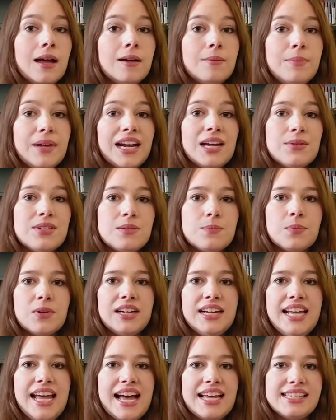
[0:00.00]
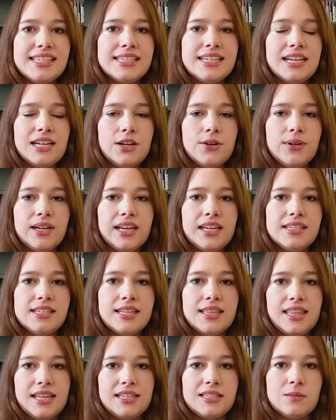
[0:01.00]
but I was pretty hesitant going into
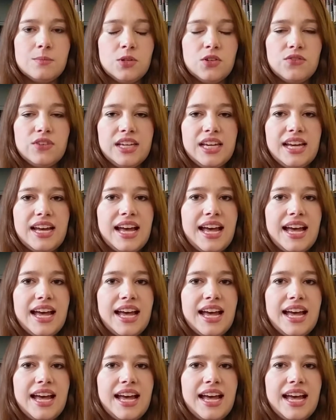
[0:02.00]
this movie.